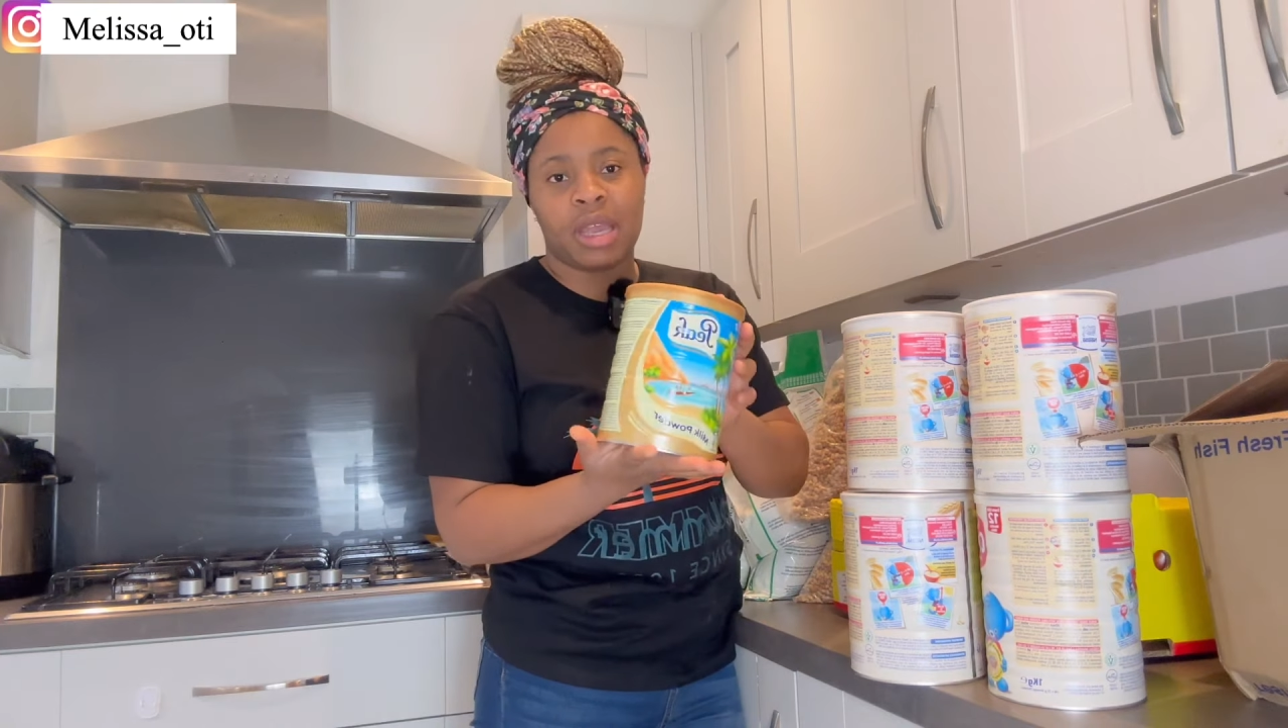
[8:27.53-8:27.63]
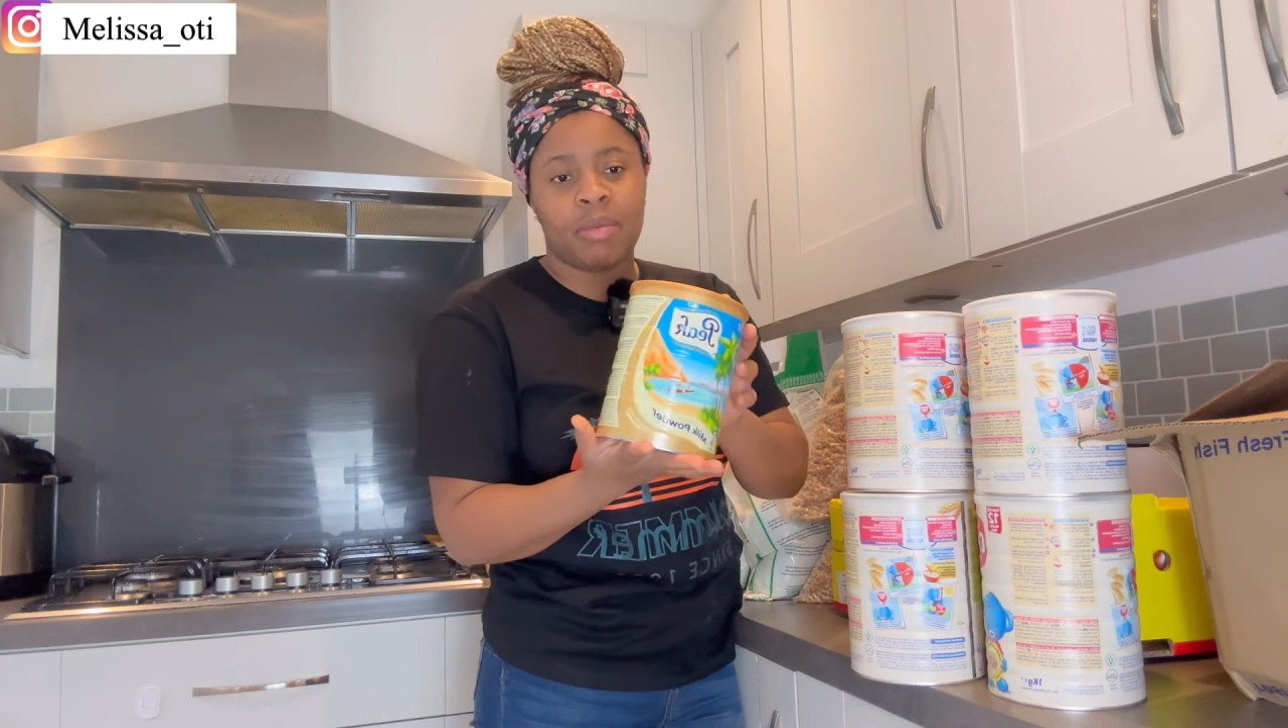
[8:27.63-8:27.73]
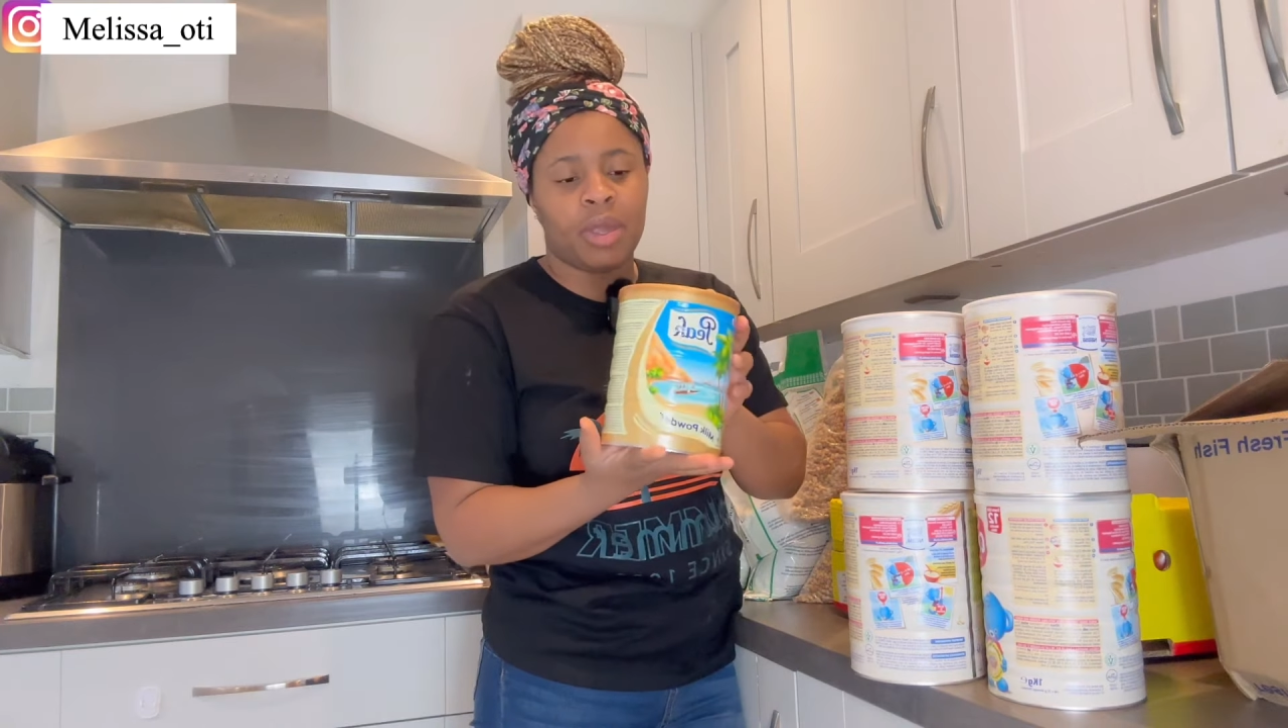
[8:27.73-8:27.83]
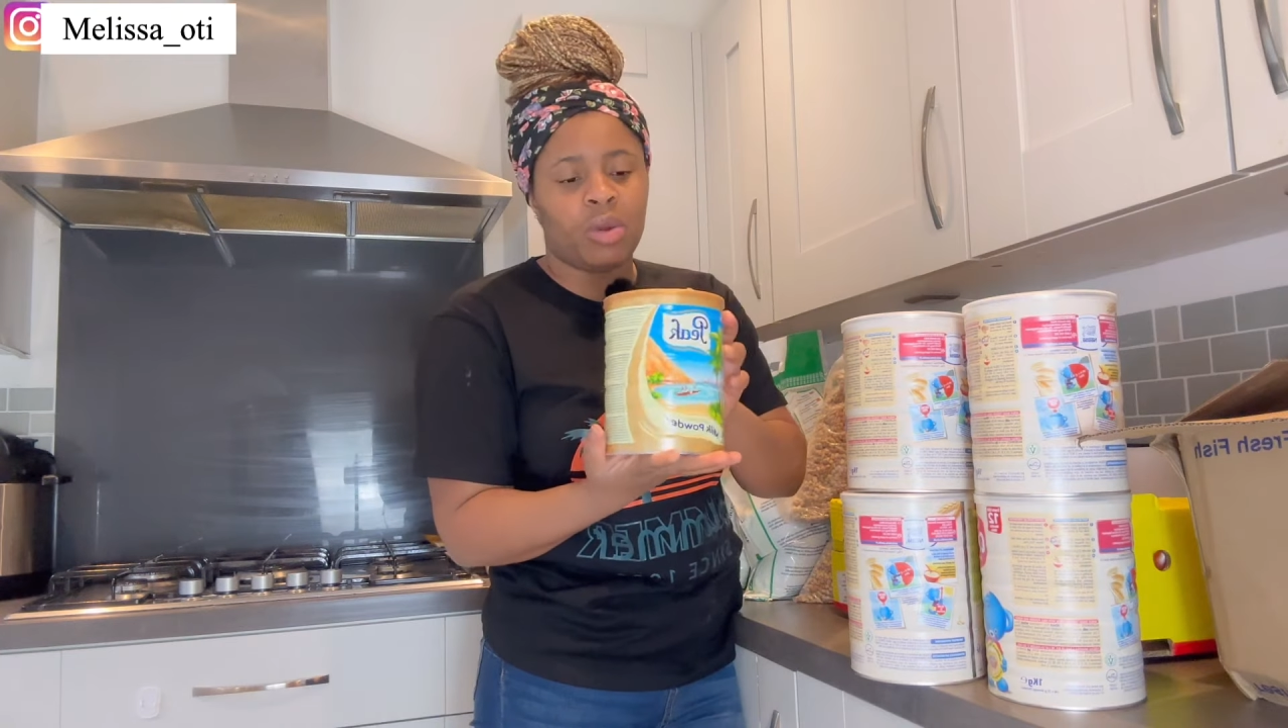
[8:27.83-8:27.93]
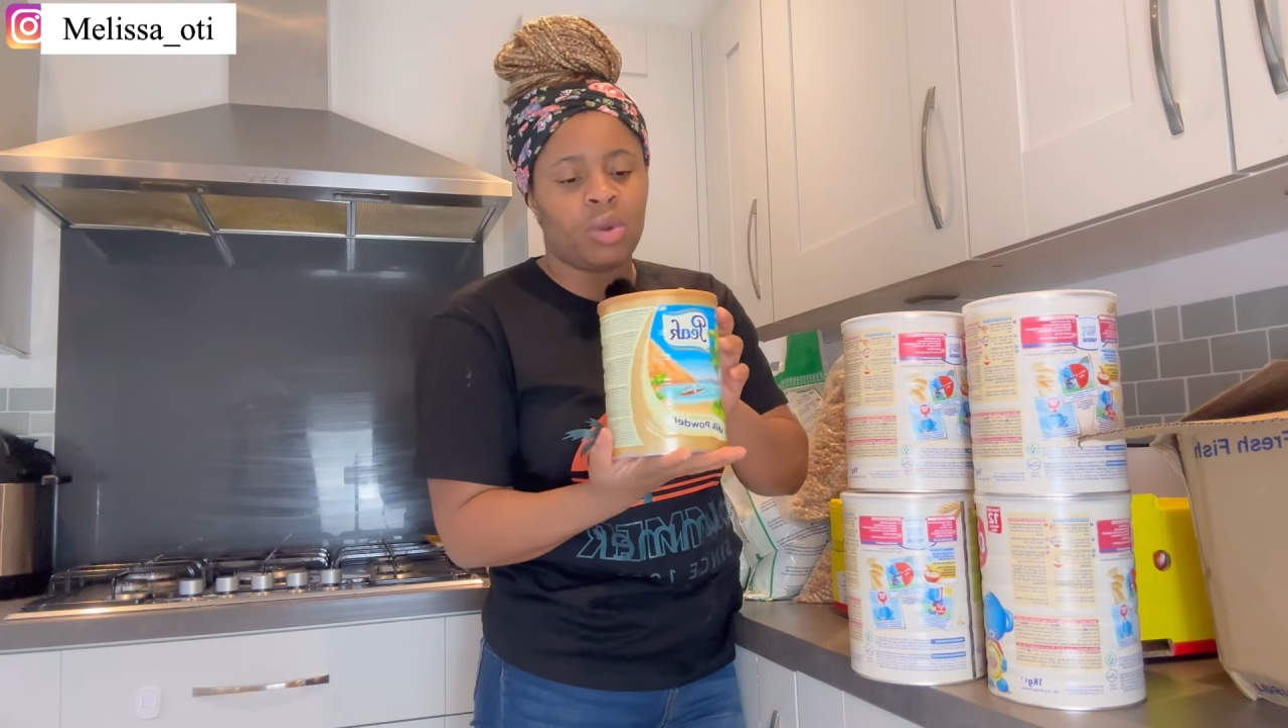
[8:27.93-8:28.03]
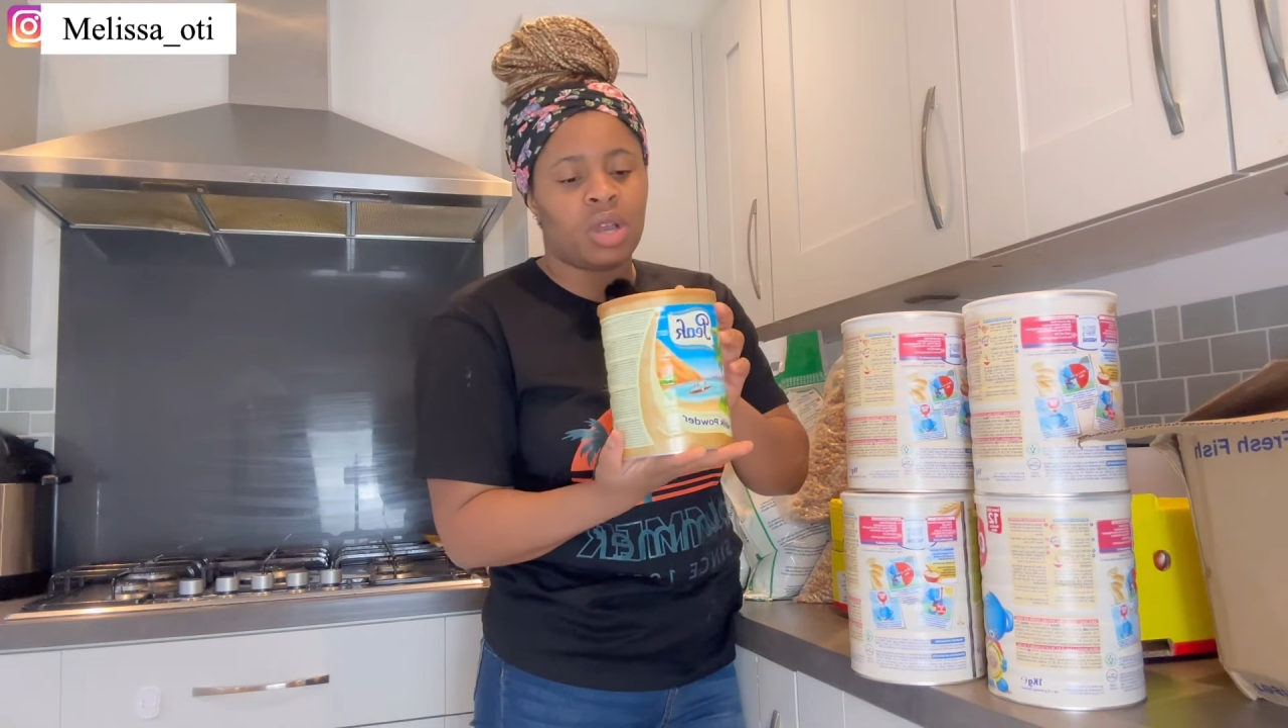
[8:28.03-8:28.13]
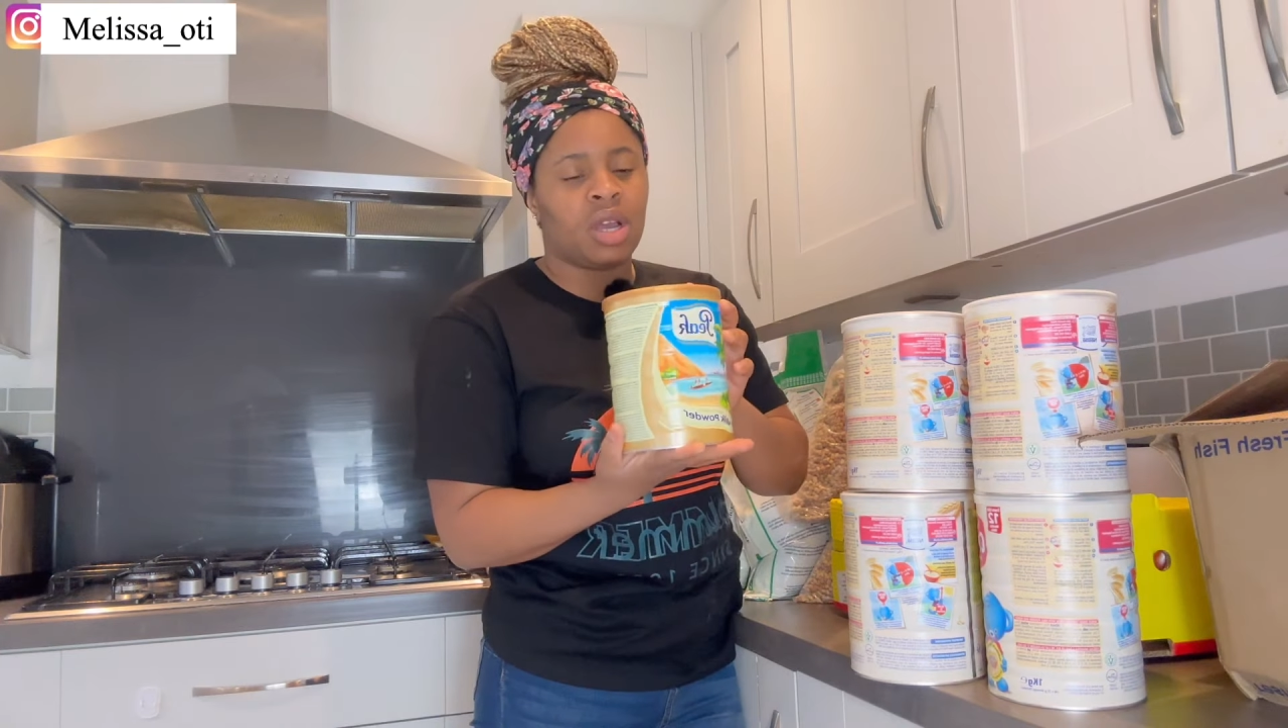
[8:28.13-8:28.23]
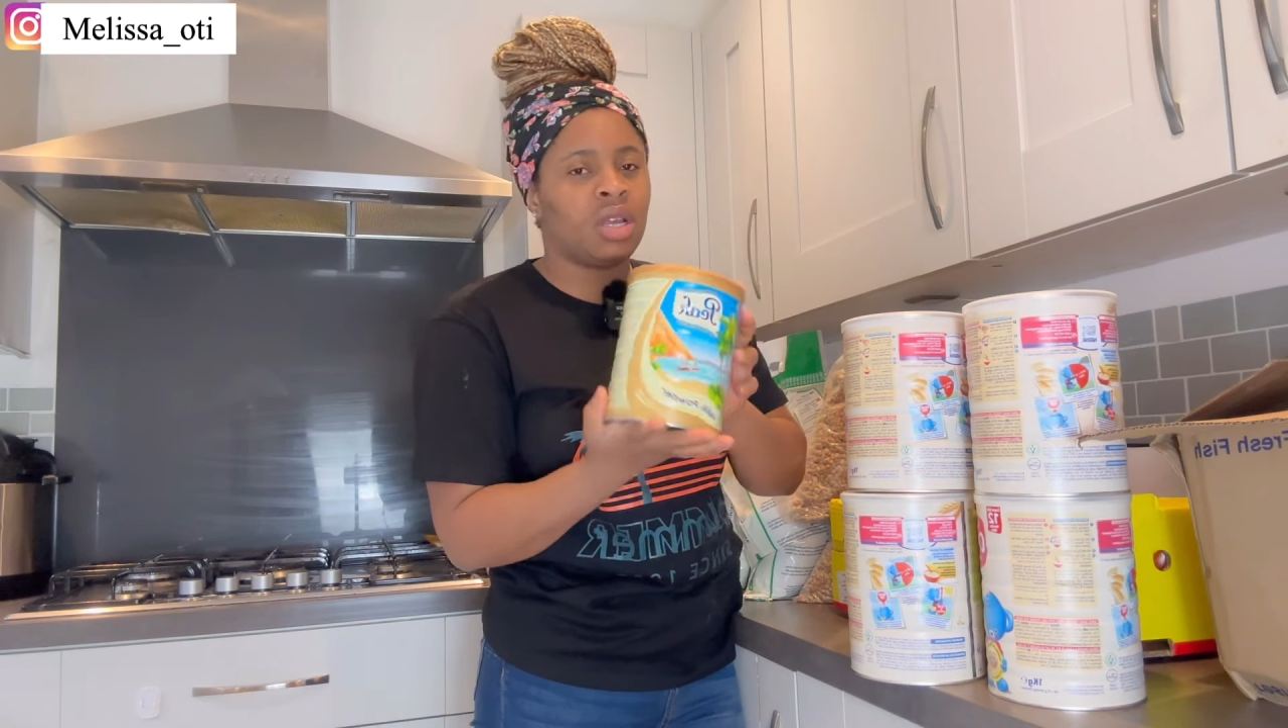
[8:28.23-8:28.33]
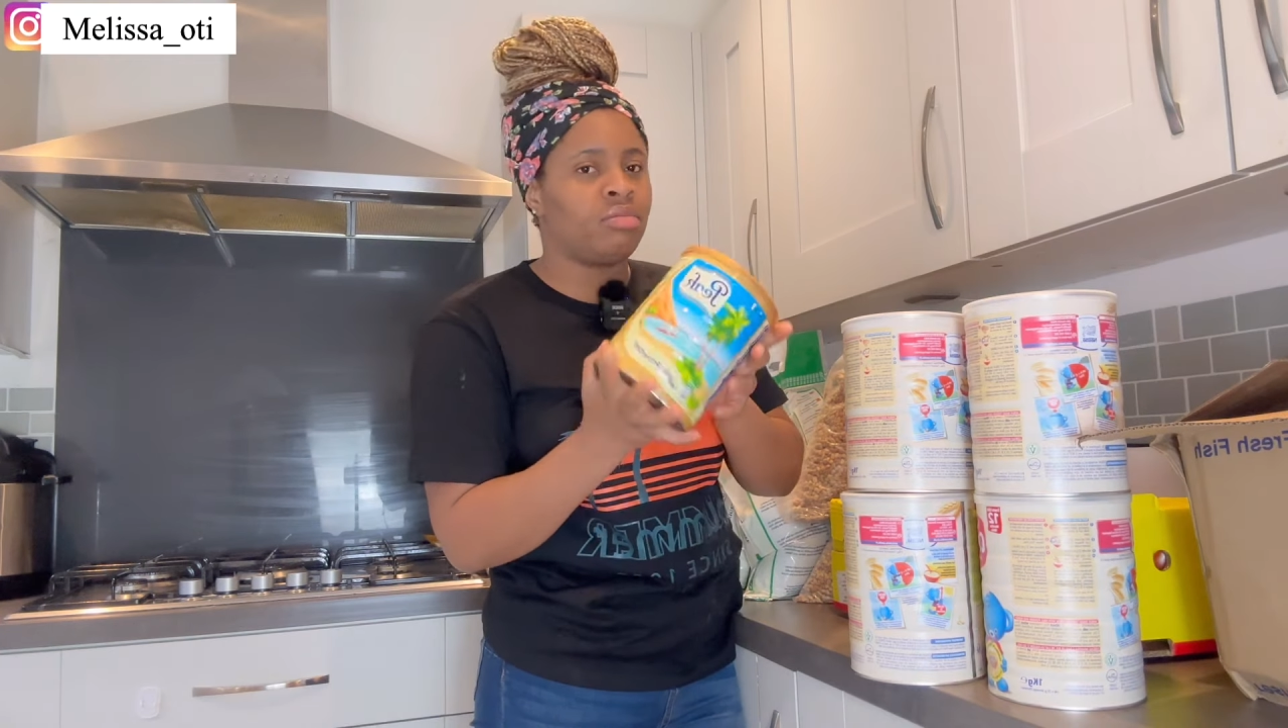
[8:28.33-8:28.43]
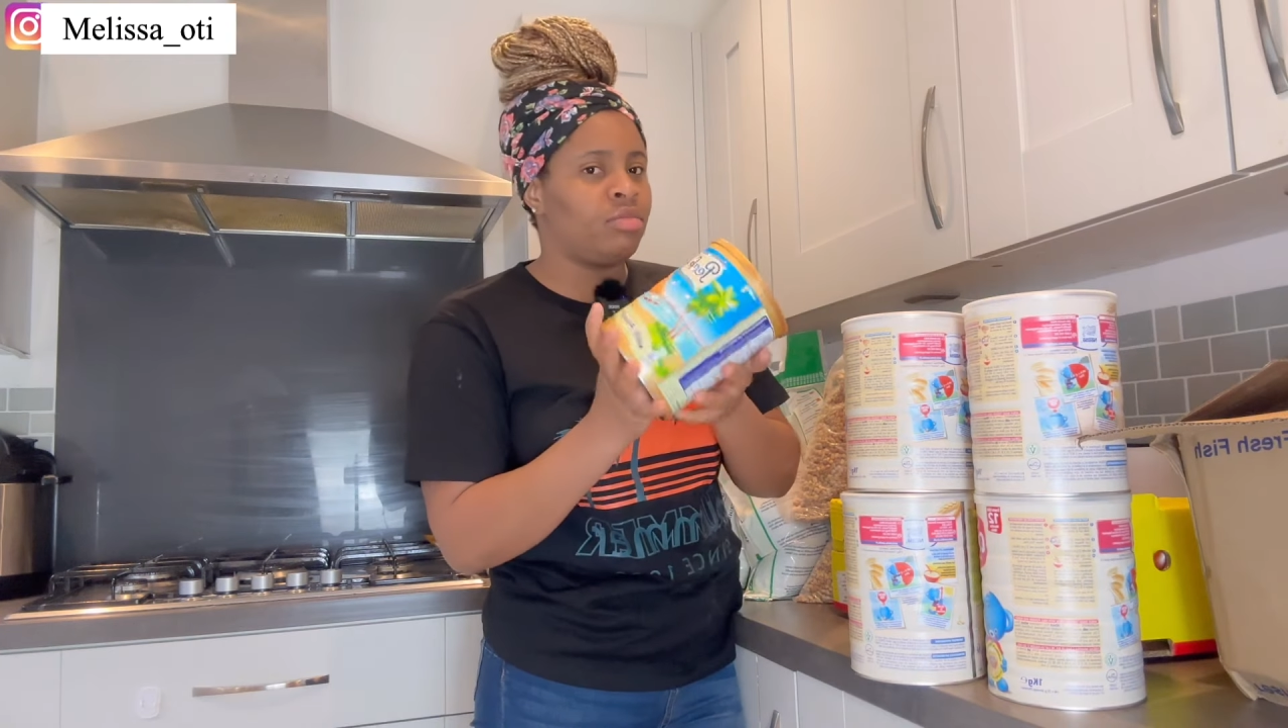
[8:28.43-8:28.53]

Milk.